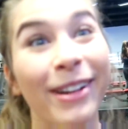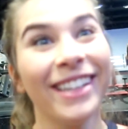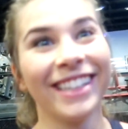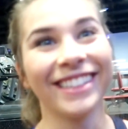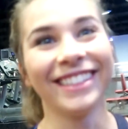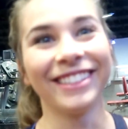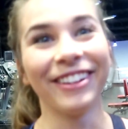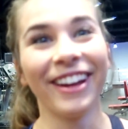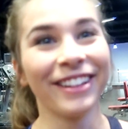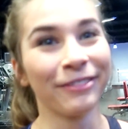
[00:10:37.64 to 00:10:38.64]
been addicted to
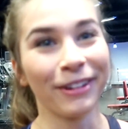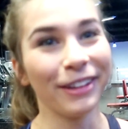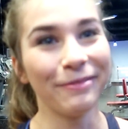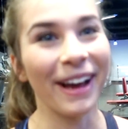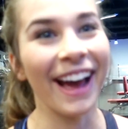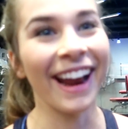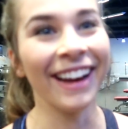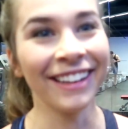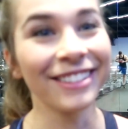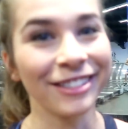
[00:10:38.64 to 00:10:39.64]
it. It's really bad.
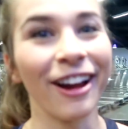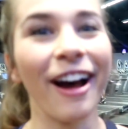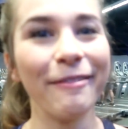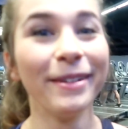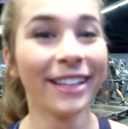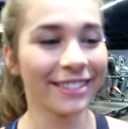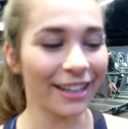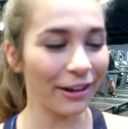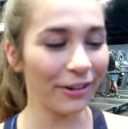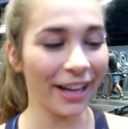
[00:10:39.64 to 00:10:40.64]
I need to stop
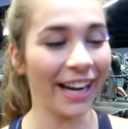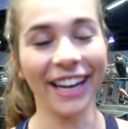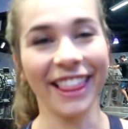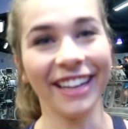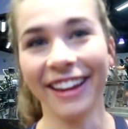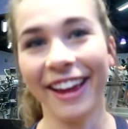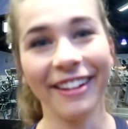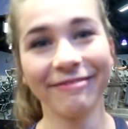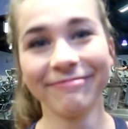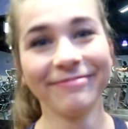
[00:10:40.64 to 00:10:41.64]
so I don't get anything done.
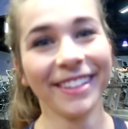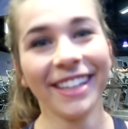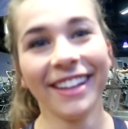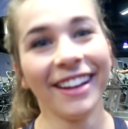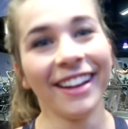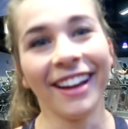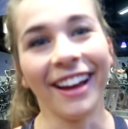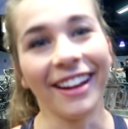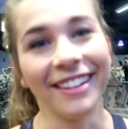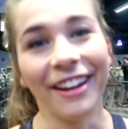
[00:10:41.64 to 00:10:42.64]

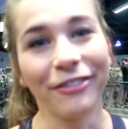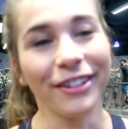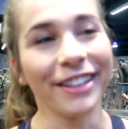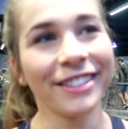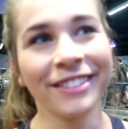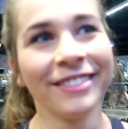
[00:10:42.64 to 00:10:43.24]
Uh, Netflix